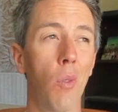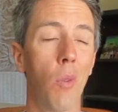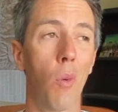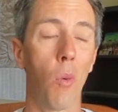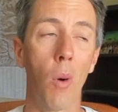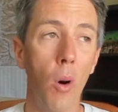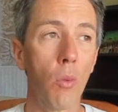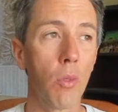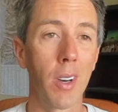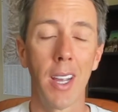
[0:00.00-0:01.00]

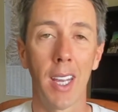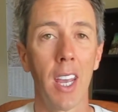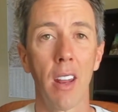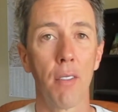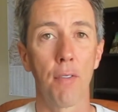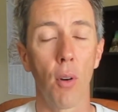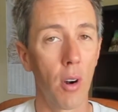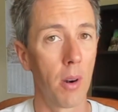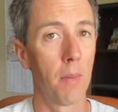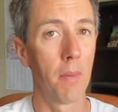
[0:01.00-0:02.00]
won't kick in
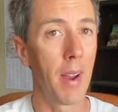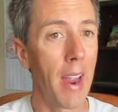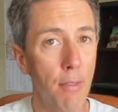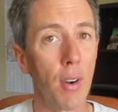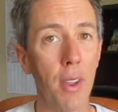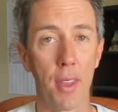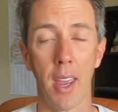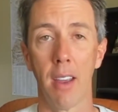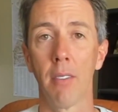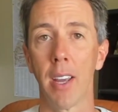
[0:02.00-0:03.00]
for
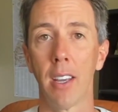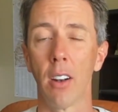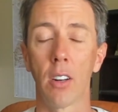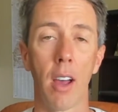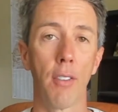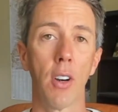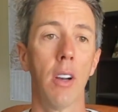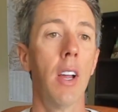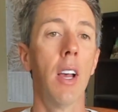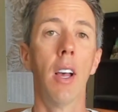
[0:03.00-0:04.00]
everything. Like it'll cover
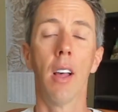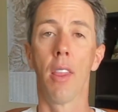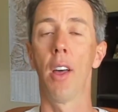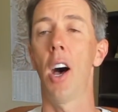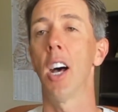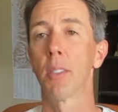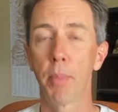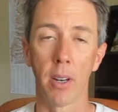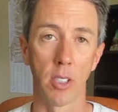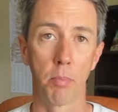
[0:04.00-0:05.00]
the
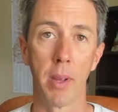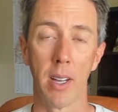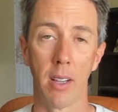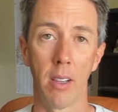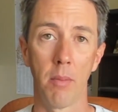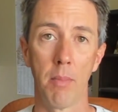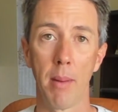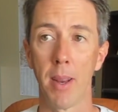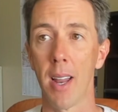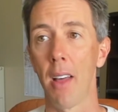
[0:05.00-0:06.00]
hospital's bill,
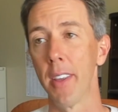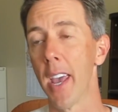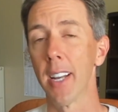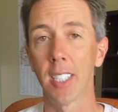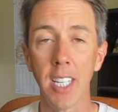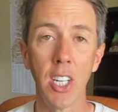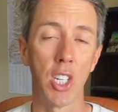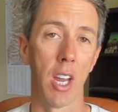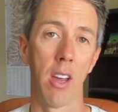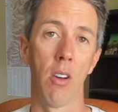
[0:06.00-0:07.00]
maybe not the
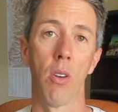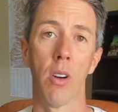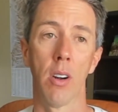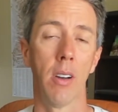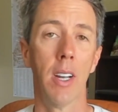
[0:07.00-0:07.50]
anesthesia. Or